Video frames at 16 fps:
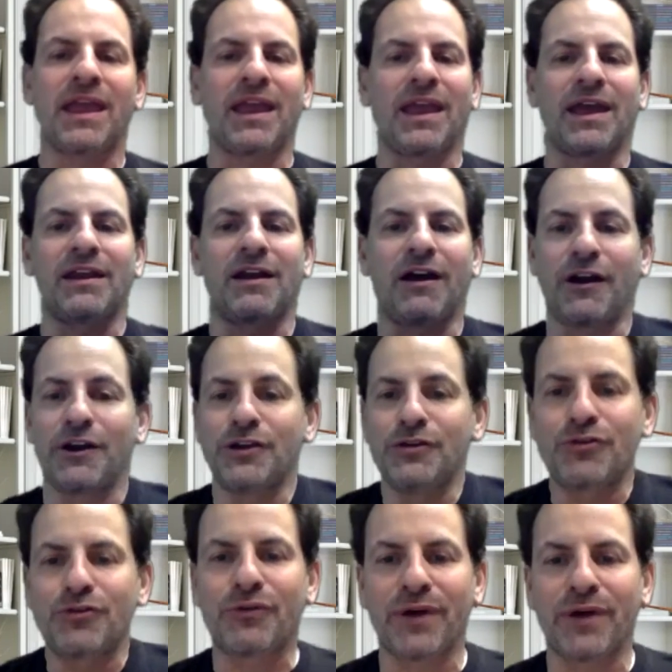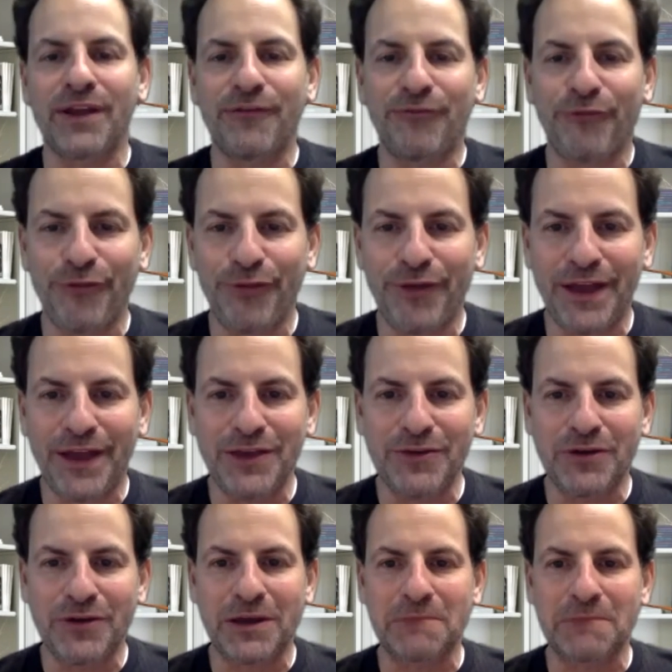And are you grateful that
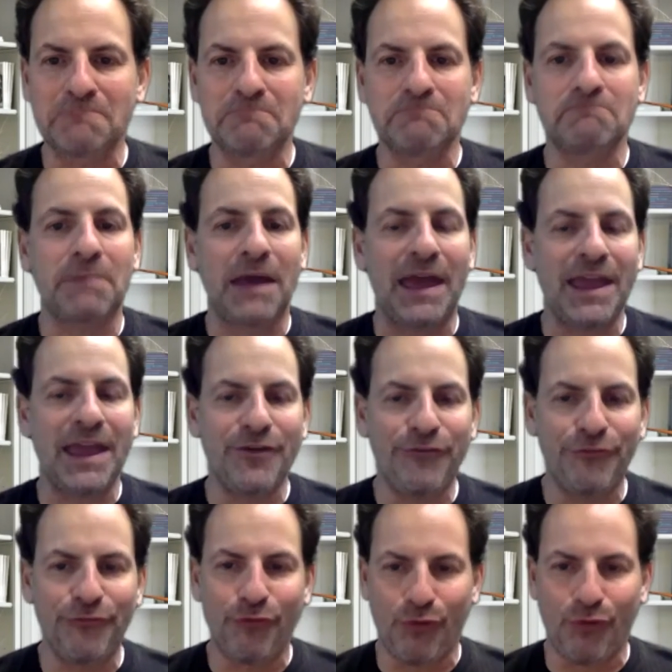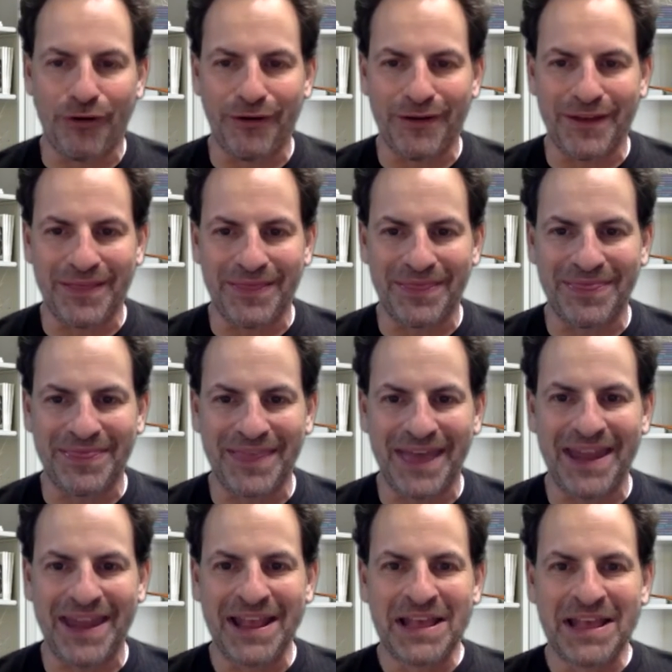you can pay for it, and that